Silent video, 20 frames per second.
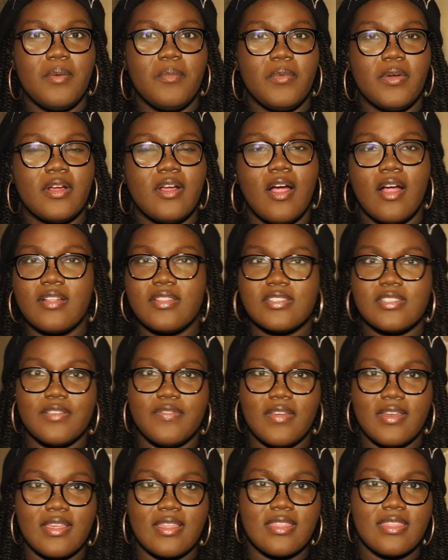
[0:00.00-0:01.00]
regardless
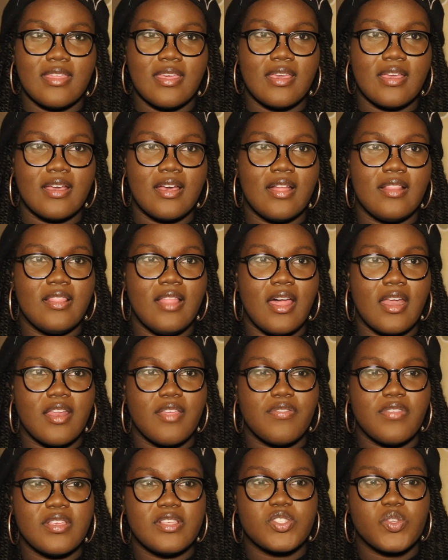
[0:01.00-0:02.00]
of anything, a lot
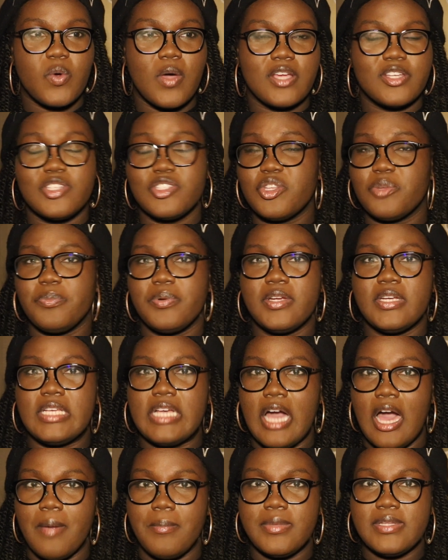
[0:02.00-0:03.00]
of these questions are pretty
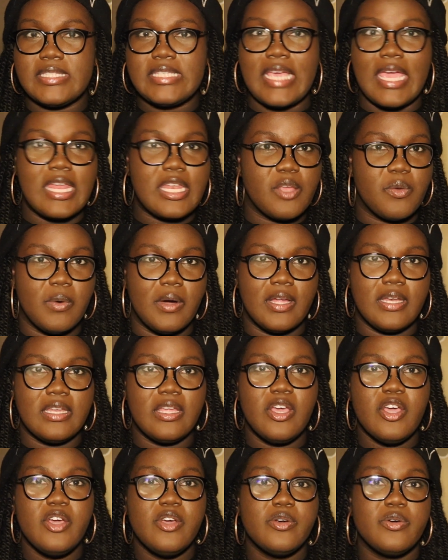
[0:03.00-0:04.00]
common to anyone
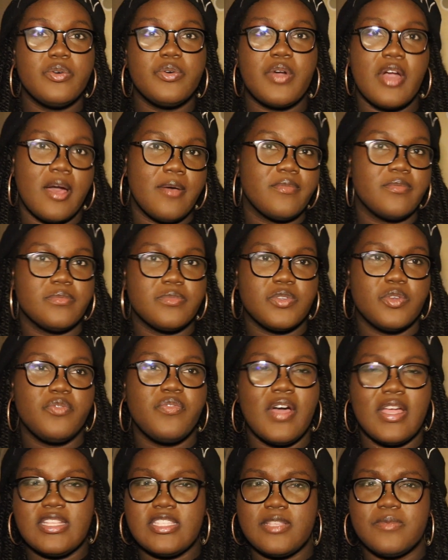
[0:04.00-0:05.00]
who
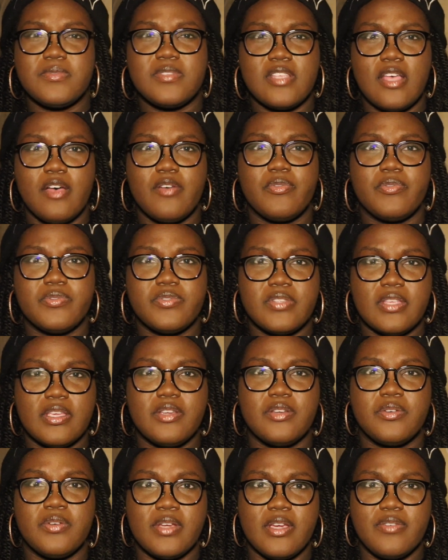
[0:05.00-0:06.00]
finds themselves
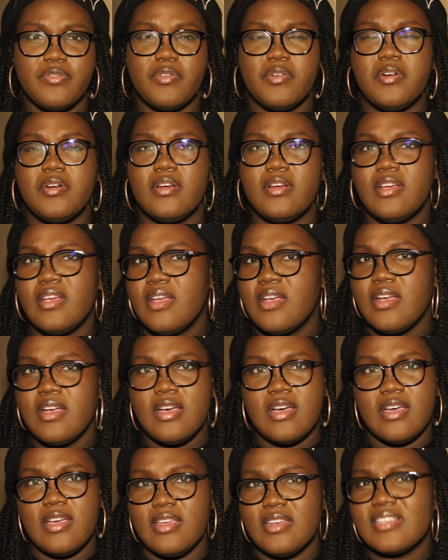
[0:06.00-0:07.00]
in Korea for
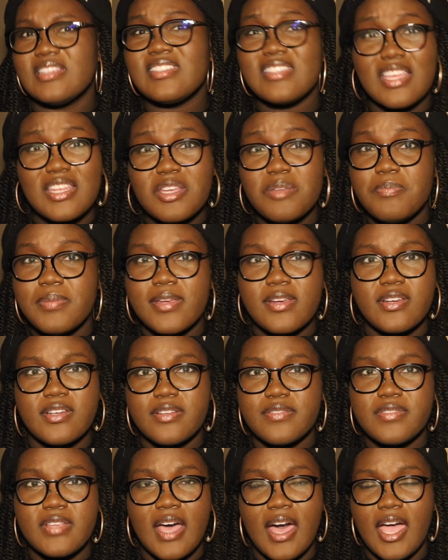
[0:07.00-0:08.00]
an extended period
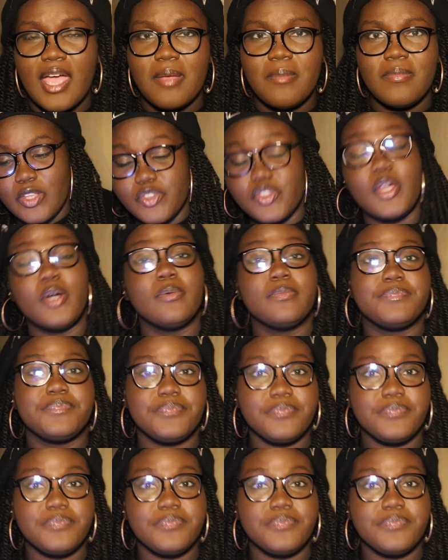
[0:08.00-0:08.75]
of time. So